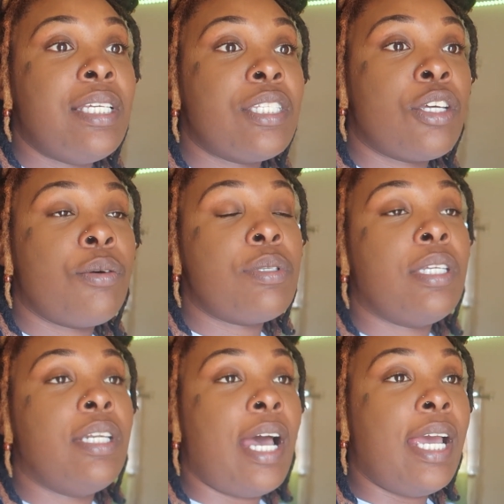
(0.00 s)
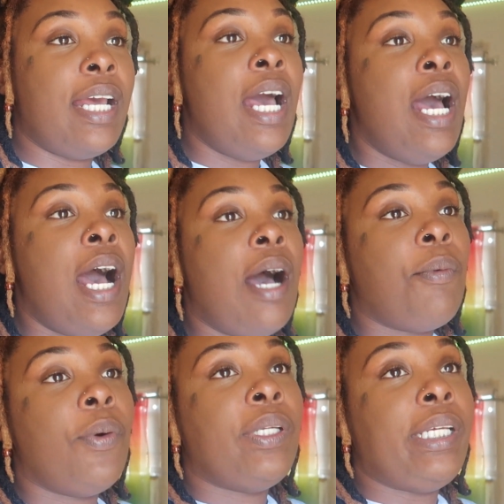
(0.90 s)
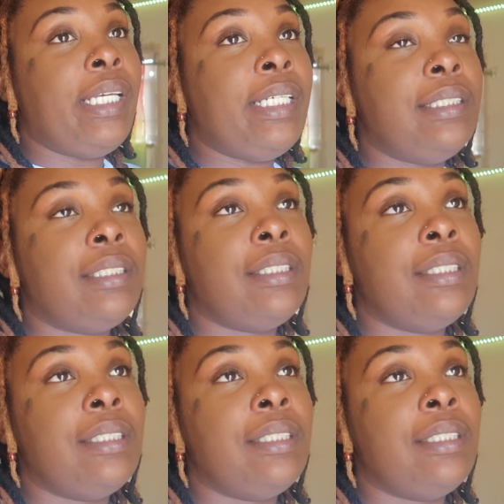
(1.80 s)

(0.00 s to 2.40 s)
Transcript: So tonight I'm going to eat